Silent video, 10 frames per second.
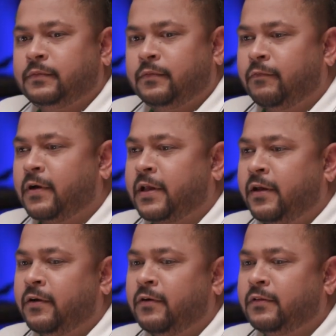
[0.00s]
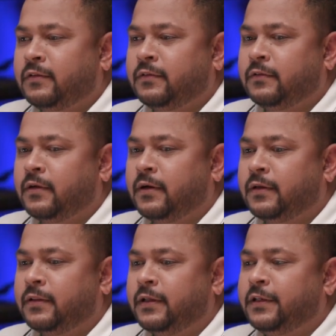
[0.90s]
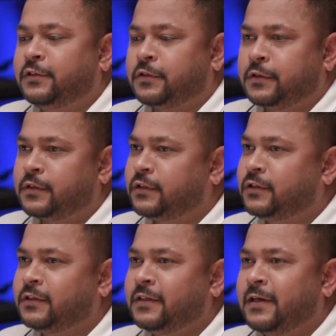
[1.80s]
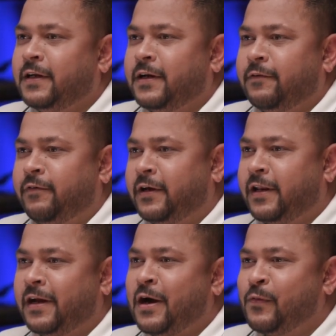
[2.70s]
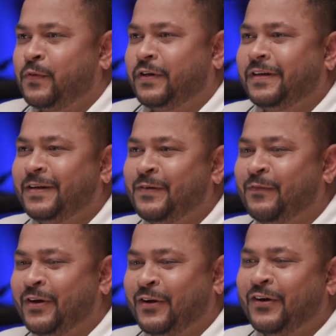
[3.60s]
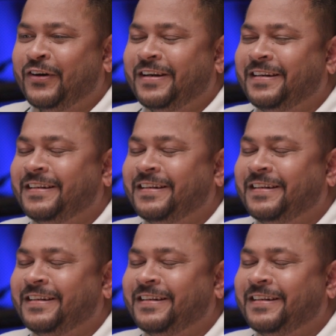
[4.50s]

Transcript: working on the research, figuring out what all